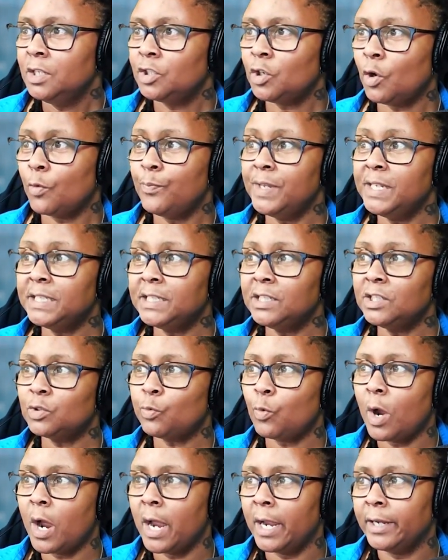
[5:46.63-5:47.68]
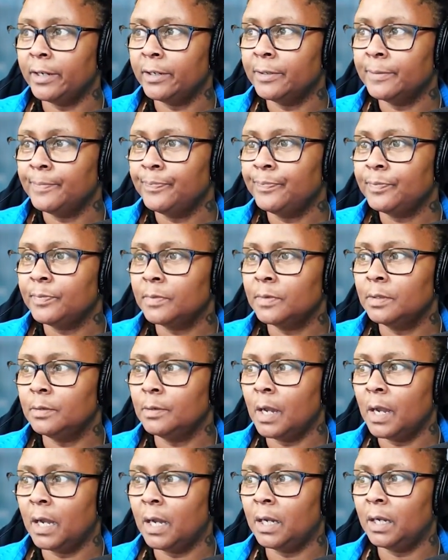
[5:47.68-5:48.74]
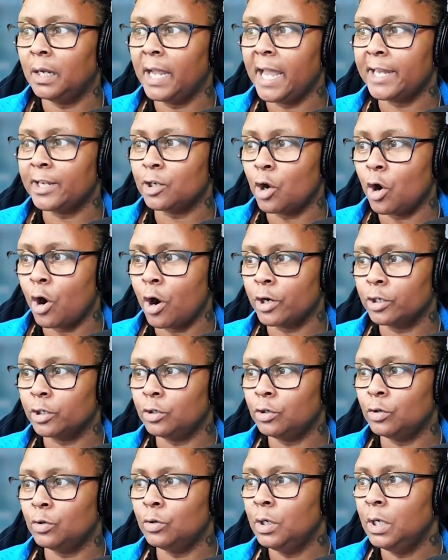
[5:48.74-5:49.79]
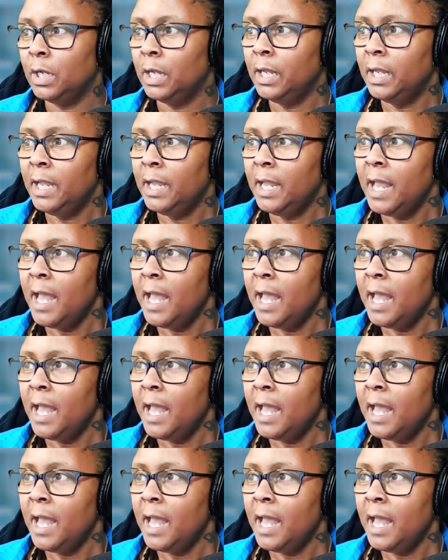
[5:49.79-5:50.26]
So, Business Wire had an article,